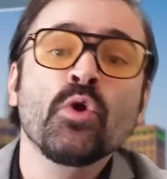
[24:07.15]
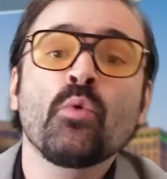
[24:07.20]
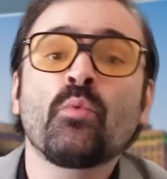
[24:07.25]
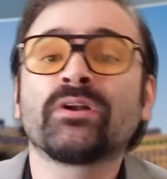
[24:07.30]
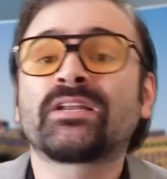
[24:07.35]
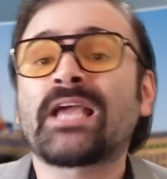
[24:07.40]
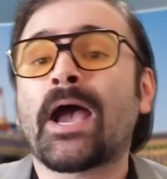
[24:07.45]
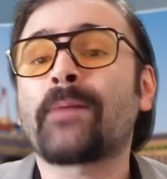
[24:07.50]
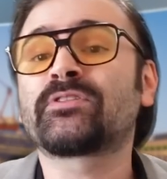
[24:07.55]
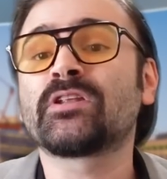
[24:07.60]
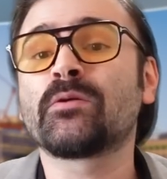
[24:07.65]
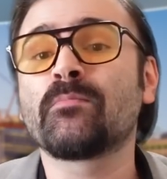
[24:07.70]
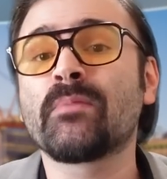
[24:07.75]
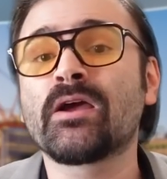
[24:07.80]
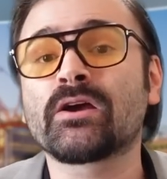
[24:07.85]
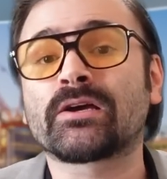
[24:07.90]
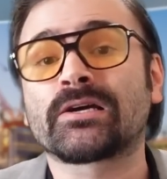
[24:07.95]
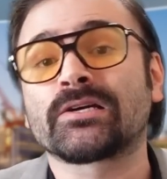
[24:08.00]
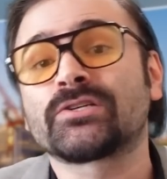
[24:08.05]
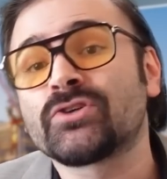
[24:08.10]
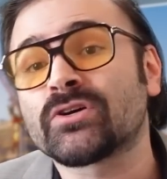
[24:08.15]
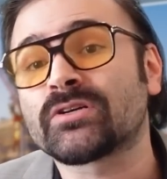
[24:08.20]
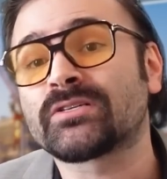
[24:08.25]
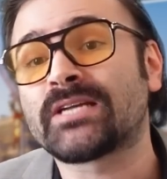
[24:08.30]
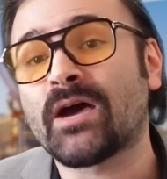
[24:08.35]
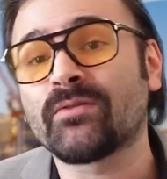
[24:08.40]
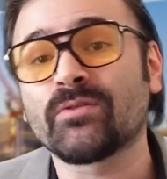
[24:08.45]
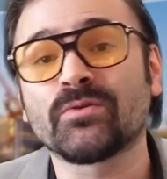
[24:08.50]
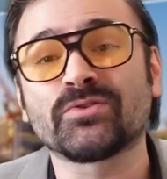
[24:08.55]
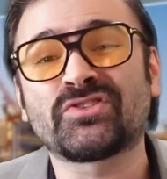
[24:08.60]
When Captain America took
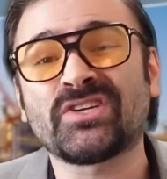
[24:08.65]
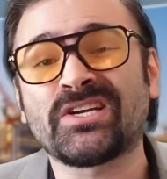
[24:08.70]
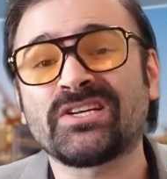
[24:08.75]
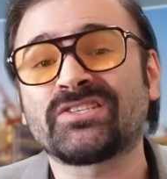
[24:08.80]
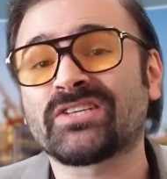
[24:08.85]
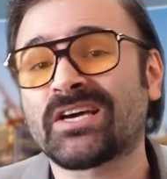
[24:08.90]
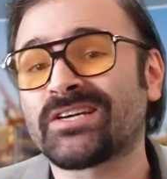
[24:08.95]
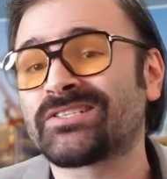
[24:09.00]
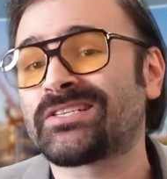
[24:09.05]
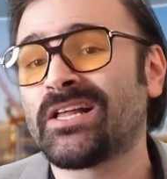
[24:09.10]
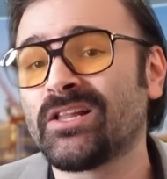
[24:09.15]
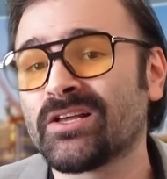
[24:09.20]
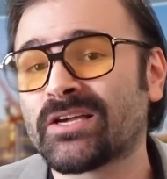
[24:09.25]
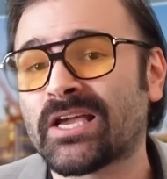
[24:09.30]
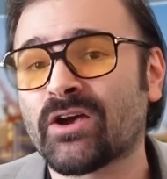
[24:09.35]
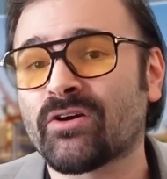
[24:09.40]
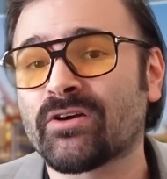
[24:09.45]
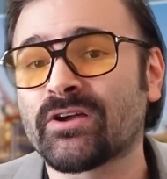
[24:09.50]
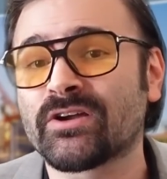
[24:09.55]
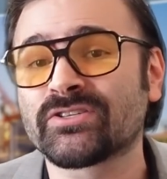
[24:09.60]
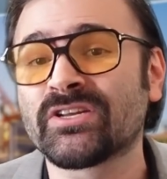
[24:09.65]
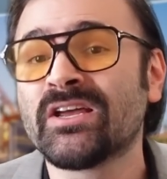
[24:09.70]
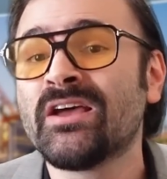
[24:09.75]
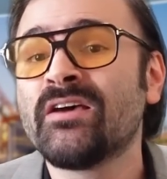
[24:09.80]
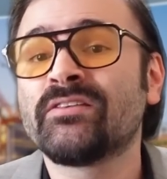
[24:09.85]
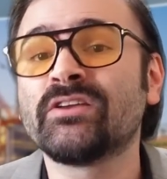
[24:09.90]
down those city-sized helicarriers,